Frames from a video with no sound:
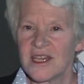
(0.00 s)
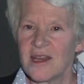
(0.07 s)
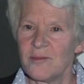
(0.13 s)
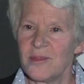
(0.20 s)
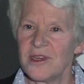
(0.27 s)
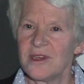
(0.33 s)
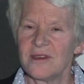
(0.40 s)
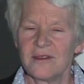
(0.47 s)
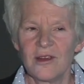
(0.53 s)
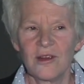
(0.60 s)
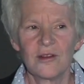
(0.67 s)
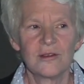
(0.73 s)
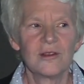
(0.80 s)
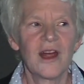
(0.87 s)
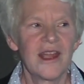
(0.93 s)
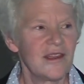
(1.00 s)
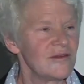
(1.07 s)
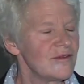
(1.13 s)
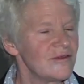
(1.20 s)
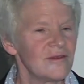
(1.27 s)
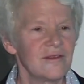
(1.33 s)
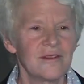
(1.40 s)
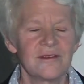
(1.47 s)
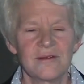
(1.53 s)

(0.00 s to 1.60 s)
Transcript: had been her life